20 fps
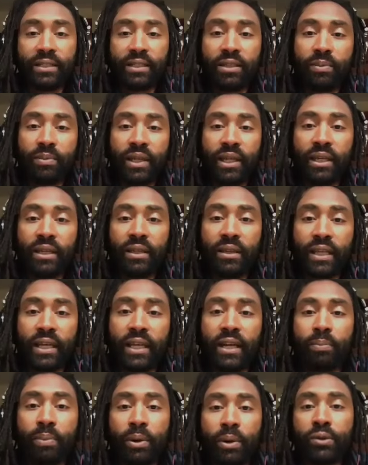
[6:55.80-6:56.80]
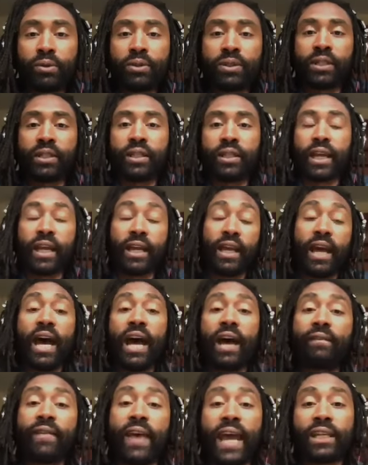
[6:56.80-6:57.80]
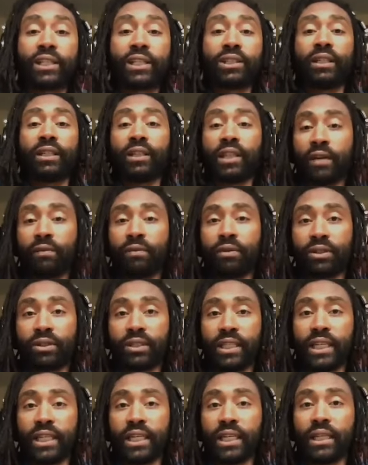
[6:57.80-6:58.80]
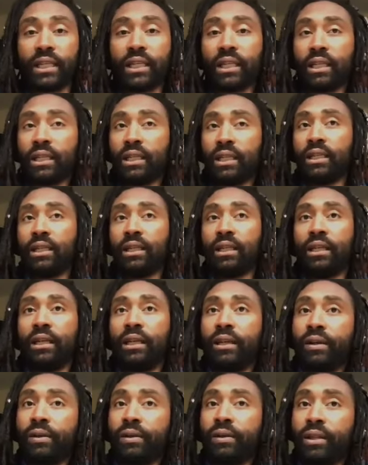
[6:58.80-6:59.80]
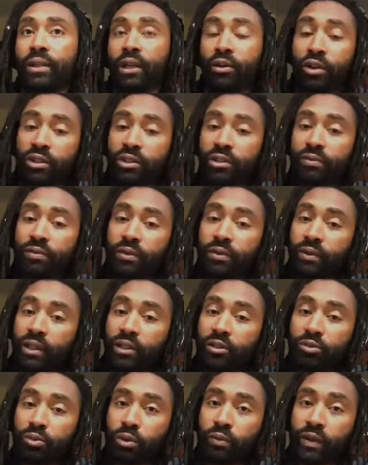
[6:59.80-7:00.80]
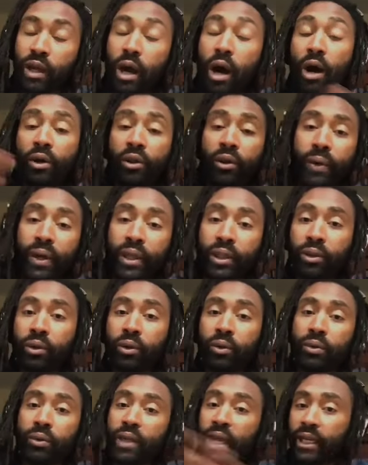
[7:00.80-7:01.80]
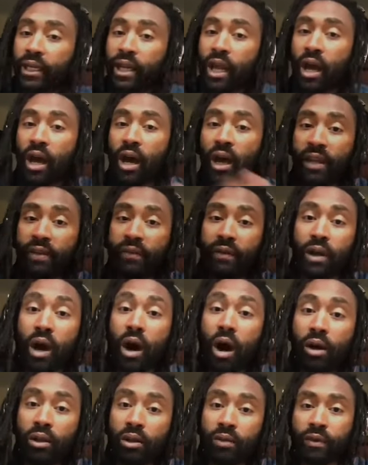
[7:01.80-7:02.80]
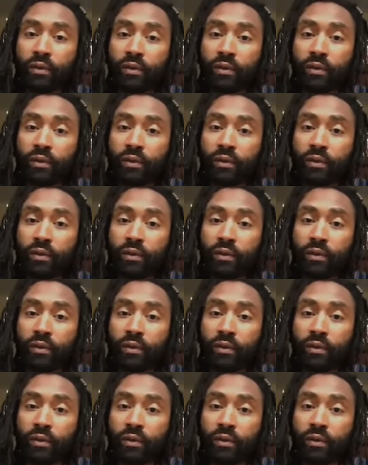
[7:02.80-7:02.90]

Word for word: to me than mm-hmm. opposed to like I've actually never seen the Christopher Reeves movie all the way through, like not even all of them.